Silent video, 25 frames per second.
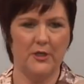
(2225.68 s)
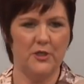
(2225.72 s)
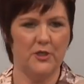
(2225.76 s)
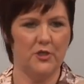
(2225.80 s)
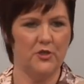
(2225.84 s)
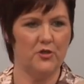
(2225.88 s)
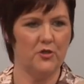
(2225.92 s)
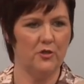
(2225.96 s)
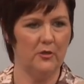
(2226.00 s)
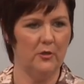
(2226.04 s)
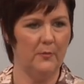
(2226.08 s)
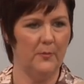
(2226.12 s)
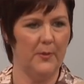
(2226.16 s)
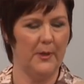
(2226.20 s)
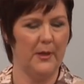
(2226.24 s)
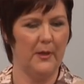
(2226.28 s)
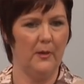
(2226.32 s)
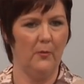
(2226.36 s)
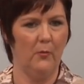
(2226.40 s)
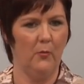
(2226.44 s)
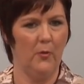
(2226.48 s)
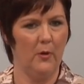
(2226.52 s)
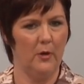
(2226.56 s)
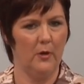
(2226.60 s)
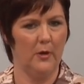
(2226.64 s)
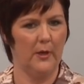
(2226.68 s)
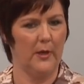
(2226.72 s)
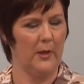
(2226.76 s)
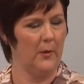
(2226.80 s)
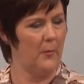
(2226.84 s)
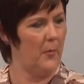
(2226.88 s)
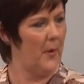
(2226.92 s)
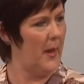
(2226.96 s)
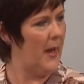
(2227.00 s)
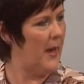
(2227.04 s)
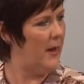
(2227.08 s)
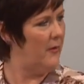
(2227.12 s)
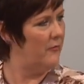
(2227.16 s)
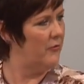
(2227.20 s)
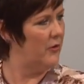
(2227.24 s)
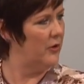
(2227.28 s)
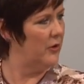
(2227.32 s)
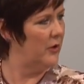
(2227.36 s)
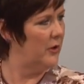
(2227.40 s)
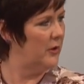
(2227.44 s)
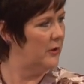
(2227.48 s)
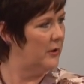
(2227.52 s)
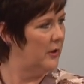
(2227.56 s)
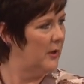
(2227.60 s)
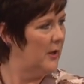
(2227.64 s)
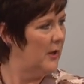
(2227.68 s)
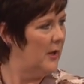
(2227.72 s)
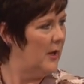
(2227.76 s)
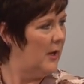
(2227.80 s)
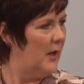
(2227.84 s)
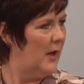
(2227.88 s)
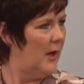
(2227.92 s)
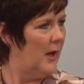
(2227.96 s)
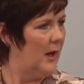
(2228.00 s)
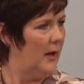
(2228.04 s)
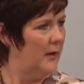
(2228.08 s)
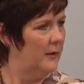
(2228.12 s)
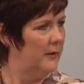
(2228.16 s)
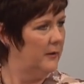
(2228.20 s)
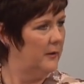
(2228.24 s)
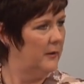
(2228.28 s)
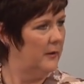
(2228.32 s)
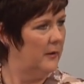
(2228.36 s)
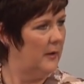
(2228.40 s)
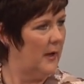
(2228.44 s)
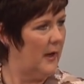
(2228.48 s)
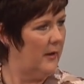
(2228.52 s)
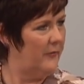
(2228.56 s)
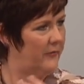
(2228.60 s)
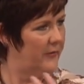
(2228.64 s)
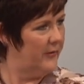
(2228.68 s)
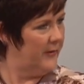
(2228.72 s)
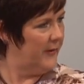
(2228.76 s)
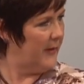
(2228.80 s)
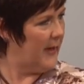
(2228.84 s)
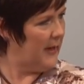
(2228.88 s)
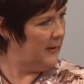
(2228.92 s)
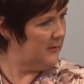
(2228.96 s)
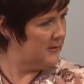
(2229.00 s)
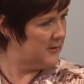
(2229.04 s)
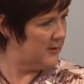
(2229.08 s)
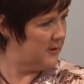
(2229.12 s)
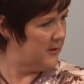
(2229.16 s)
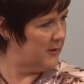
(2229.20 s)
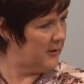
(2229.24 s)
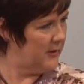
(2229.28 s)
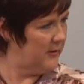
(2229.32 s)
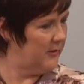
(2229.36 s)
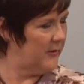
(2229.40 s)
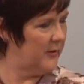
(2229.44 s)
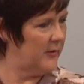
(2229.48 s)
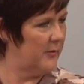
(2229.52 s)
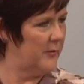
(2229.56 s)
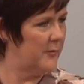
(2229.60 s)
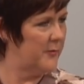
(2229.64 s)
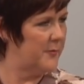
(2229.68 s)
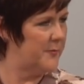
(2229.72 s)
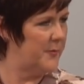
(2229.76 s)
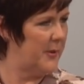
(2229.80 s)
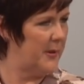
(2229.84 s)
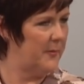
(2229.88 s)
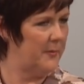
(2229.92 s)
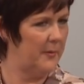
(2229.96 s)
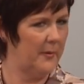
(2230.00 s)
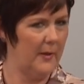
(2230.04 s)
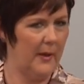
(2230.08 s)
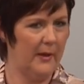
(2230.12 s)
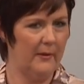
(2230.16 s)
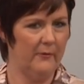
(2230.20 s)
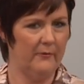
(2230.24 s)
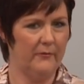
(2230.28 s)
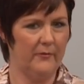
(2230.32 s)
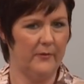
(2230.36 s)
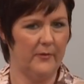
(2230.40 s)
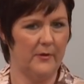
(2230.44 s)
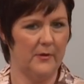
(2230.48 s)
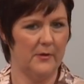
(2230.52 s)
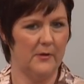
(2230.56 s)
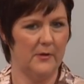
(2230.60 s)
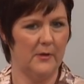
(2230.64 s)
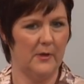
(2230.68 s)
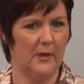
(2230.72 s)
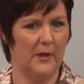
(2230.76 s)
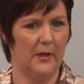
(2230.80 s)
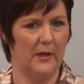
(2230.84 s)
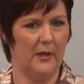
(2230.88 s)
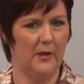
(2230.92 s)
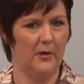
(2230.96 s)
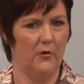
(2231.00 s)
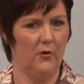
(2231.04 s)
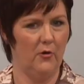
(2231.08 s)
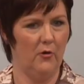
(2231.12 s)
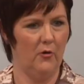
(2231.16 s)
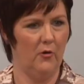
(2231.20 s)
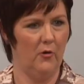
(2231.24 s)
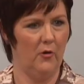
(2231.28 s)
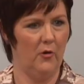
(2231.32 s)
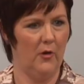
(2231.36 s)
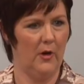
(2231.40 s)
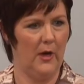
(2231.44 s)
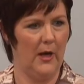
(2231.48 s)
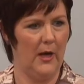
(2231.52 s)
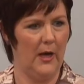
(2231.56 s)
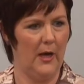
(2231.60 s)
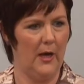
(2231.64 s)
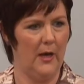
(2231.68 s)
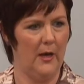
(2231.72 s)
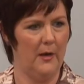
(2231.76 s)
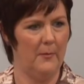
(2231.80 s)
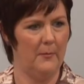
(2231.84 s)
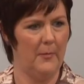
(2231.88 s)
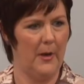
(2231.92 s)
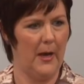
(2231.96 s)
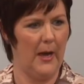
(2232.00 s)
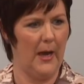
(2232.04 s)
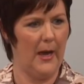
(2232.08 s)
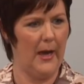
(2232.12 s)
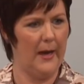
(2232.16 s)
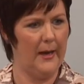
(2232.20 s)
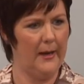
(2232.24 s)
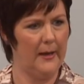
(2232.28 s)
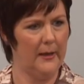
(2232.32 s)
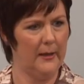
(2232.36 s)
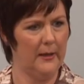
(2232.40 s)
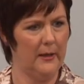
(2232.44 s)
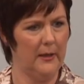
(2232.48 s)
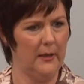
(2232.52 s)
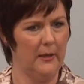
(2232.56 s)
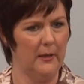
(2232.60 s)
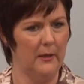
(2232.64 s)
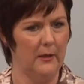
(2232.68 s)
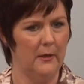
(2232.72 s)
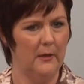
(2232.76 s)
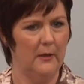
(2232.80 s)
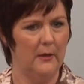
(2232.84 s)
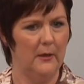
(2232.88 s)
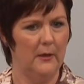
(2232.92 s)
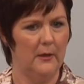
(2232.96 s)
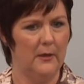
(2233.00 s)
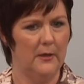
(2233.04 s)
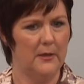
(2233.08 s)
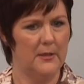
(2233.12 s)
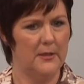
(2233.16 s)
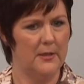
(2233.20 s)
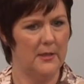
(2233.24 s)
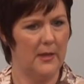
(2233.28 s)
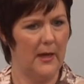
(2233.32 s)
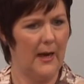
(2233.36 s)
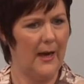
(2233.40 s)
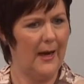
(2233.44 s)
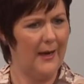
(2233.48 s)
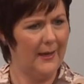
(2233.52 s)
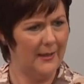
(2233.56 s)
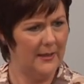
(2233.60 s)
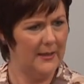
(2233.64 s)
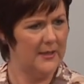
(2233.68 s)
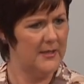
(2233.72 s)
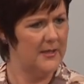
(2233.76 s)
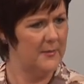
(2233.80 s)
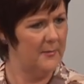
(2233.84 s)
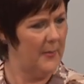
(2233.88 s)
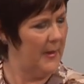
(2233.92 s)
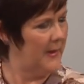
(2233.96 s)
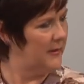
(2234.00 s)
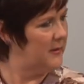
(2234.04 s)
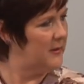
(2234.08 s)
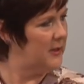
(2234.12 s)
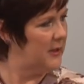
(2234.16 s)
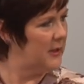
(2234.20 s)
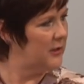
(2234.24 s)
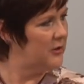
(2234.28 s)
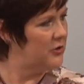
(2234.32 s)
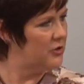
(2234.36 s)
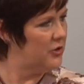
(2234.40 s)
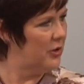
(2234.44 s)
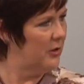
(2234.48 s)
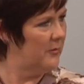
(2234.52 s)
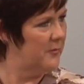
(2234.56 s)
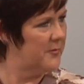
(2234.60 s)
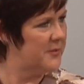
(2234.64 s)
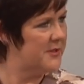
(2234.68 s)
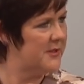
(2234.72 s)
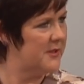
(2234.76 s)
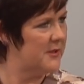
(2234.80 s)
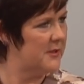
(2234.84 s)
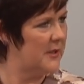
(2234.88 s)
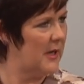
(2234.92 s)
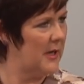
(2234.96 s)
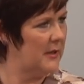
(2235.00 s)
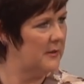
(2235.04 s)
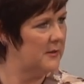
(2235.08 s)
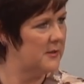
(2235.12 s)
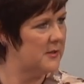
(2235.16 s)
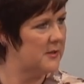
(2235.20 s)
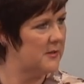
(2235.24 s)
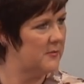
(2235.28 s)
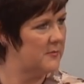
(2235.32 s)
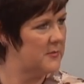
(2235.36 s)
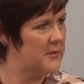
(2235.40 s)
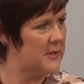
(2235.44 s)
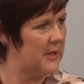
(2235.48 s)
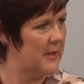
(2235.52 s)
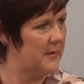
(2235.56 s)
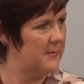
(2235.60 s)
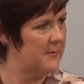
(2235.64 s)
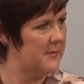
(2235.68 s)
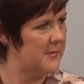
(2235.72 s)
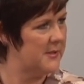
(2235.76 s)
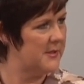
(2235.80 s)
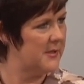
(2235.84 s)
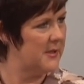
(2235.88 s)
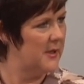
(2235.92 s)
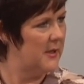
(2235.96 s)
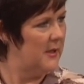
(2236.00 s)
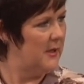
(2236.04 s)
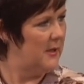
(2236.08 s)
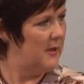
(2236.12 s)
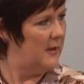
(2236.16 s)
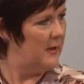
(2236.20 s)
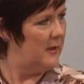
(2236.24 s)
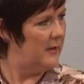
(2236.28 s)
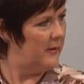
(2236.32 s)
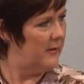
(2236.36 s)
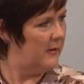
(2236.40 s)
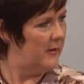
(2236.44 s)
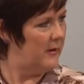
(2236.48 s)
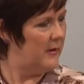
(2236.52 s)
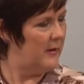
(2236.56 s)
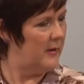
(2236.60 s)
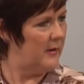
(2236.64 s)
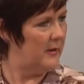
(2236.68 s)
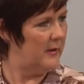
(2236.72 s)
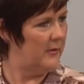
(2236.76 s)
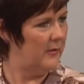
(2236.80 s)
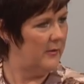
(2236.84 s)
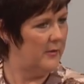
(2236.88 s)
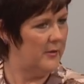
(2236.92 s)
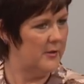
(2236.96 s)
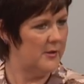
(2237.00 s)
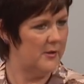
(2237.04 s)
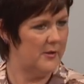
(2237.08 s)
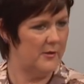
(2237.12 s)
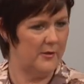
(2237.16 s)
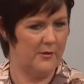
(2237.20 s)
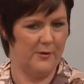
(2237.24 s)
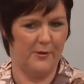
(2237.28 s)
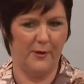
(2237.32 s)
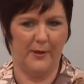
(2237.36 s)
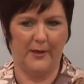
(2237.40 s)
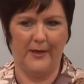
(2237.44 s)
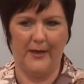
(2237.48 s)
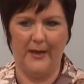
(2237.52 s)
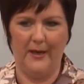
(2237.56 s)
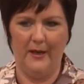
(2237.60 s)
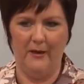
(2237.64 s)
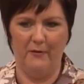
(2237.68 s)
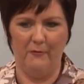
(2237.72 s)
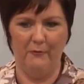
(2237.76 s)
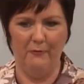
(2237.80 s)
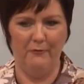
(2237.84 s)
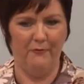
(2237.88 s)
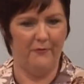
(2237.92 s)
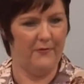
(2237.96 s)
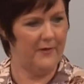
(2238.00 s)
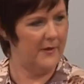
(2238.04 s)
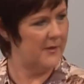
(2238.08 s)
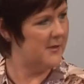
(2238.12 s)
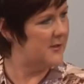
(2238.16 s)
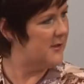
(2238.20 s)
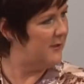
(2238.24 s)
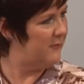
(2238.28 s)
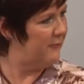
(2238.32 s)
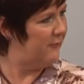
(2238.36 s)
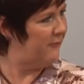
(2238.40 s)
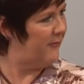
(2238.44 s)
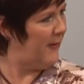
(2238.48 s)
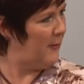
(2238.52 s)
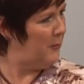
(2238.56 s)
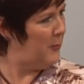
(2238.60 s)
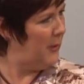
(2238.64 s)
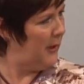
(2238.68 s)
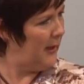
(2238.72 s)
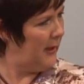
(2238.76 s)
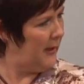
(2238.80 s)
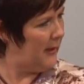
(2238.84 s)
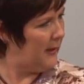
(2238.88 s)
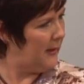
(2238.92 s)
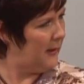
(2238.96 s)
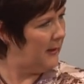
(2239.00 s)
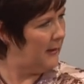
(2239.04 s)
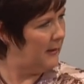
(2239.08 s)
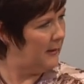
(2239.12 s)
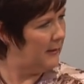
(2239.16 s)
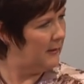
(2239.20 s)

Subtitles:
to juggle being a working parent and everything else that you people have, you know, highly demanding jobs and sometimes the give is a family.